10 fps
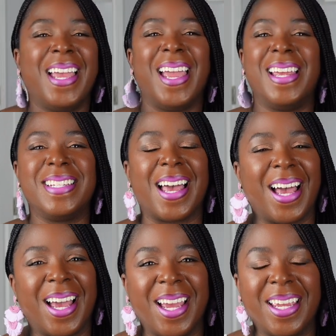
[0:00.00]
and
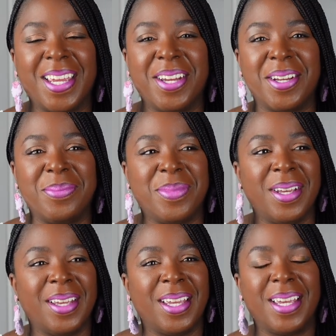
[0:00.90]
I am
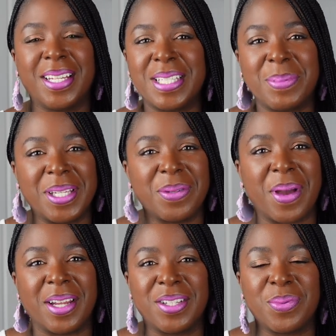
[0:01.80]
in a space
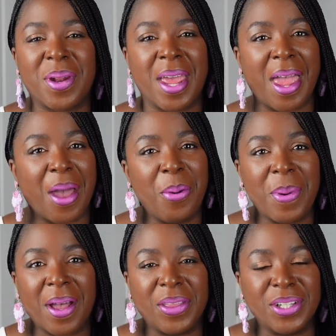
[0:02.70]
where I just want to help
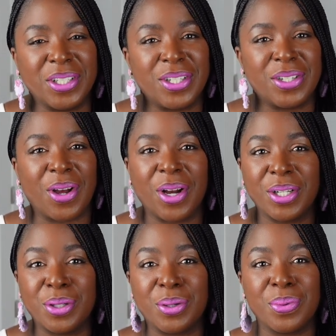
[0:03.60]
others
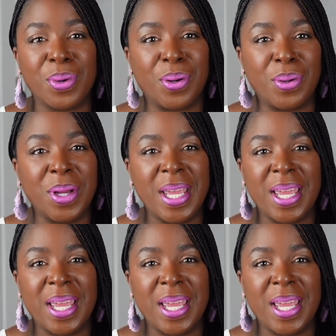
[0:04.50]
start, grow,